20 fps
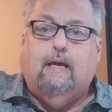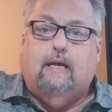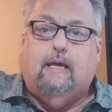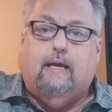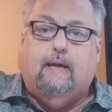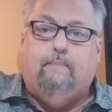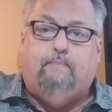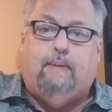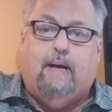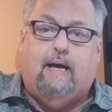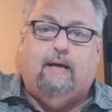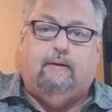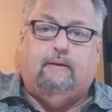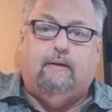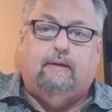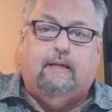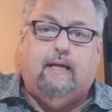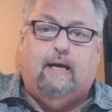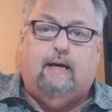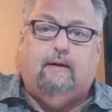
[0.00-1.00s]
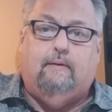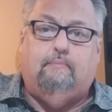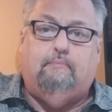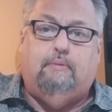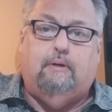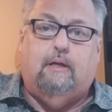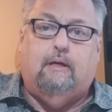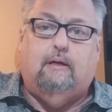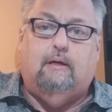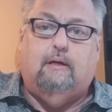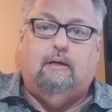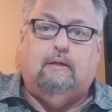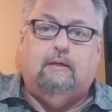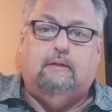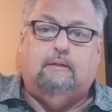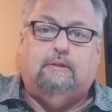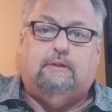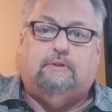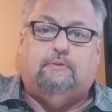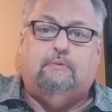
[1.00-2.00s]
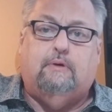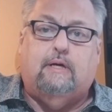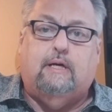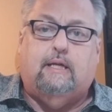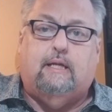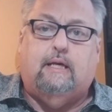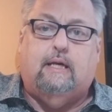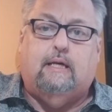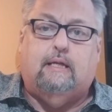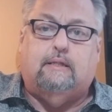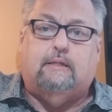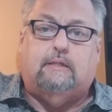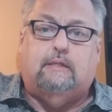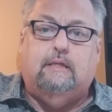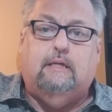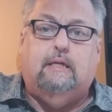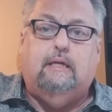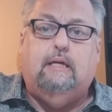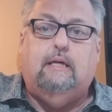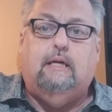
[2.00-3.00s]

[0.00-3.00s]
He pounded out blood, sweat, and tears.